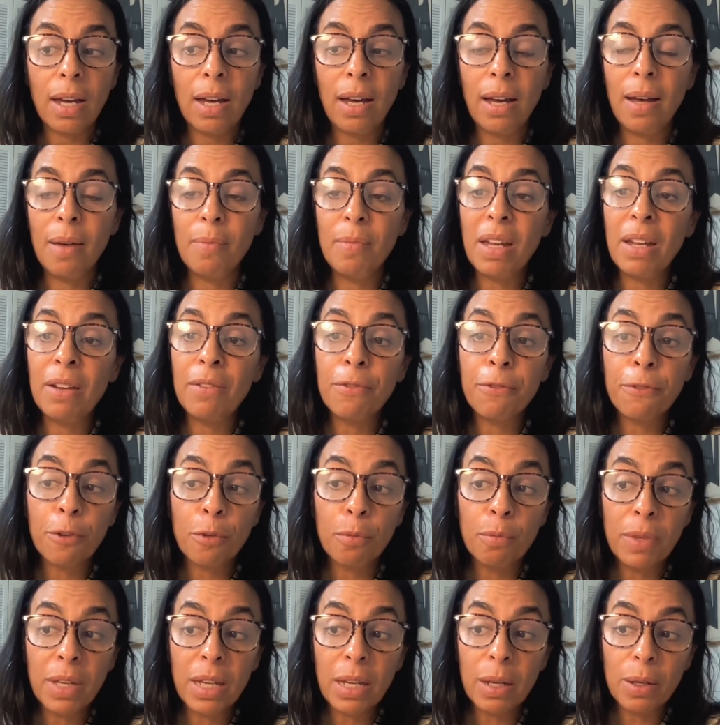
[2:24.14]
And for
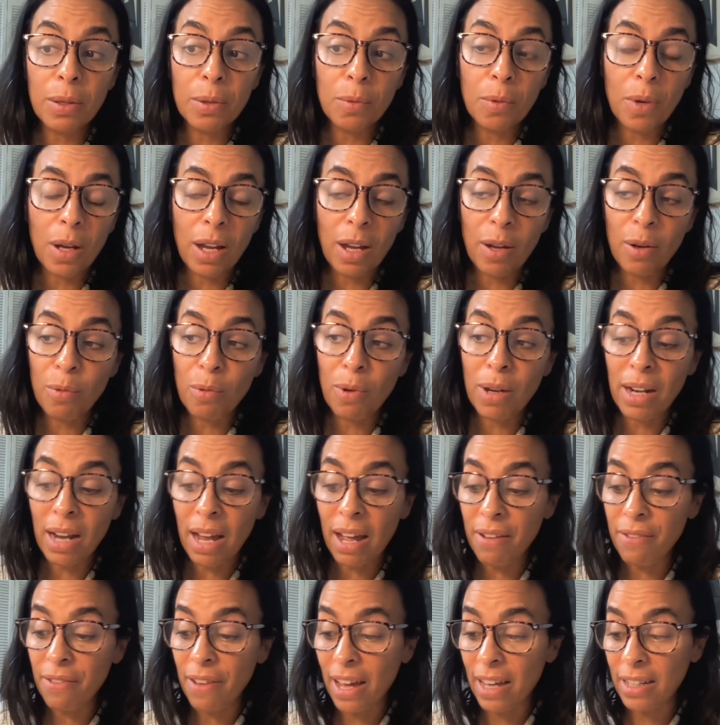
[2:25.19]
me, what
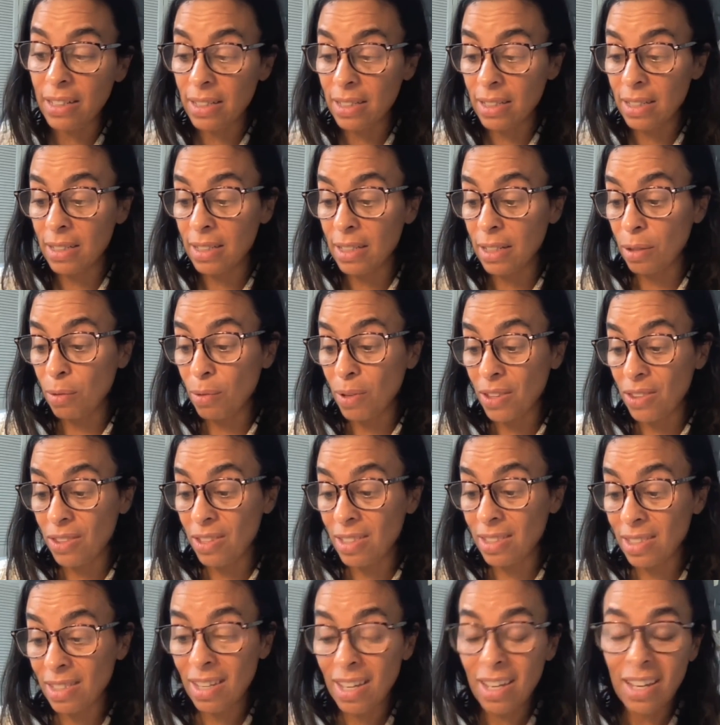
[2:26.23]
I've had to deal with
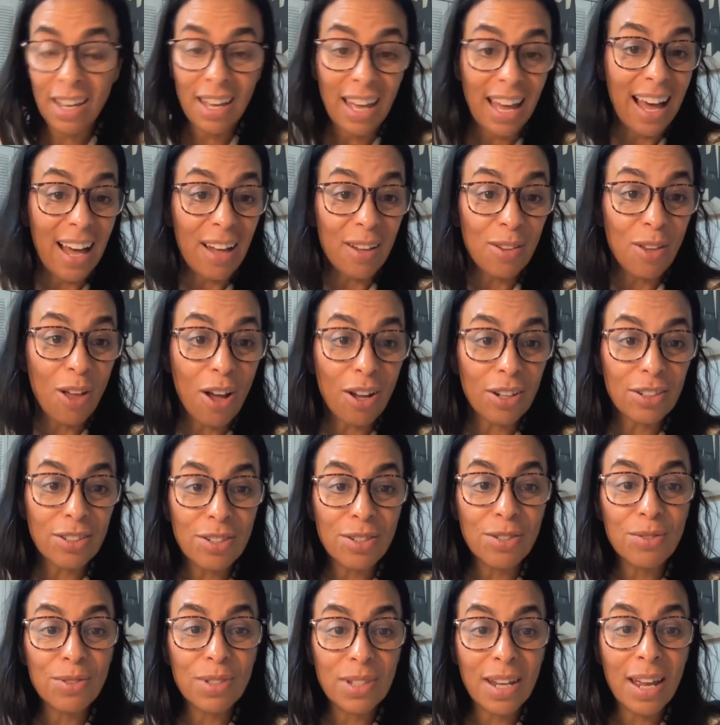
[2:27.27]
is how long do you
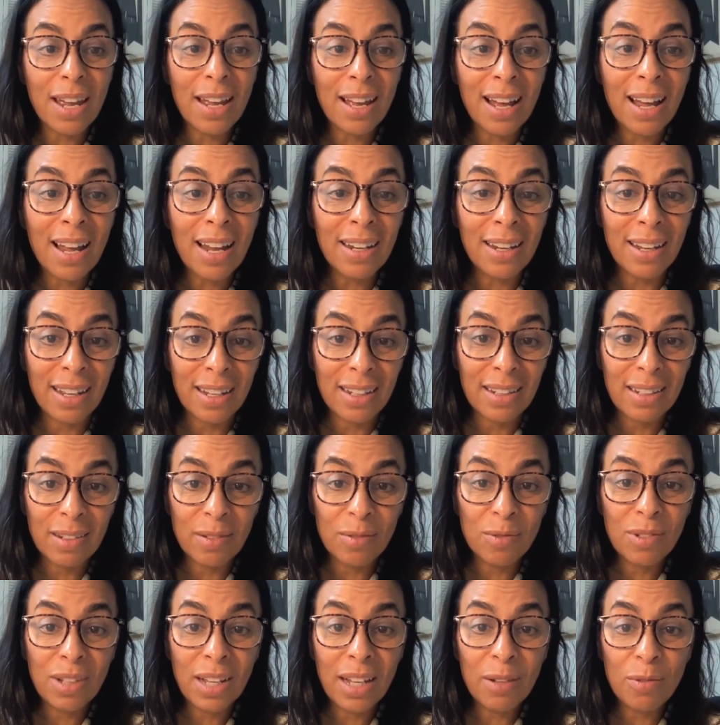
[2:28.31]
stay on it?
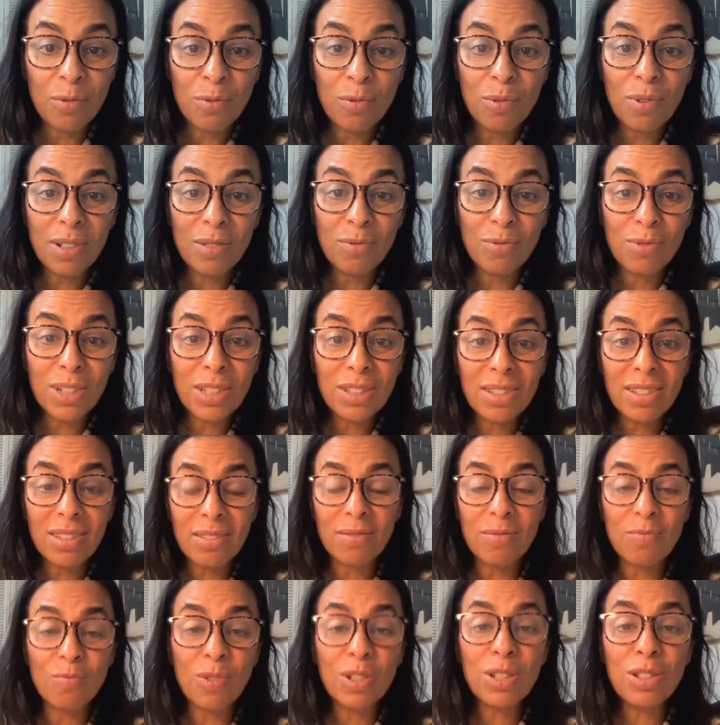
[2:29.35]

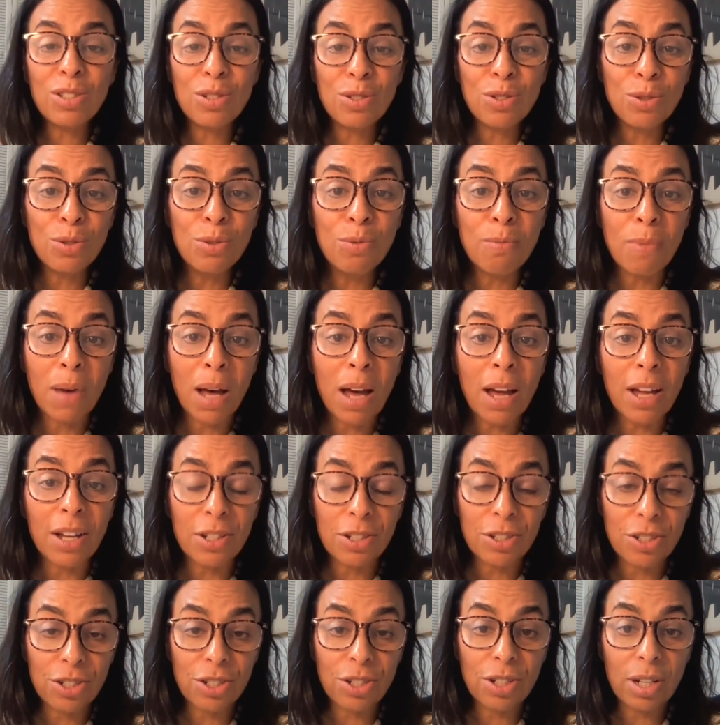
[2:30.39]
What's too
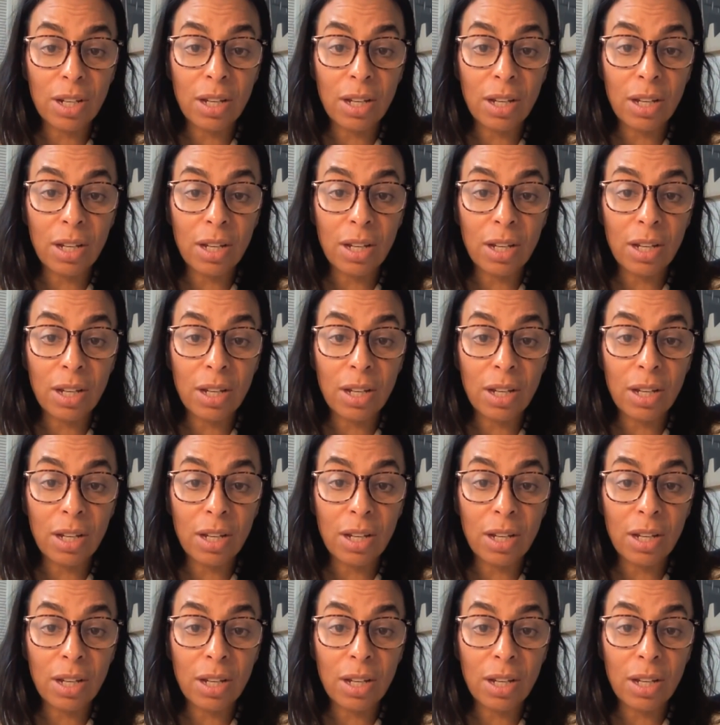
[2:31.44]
much?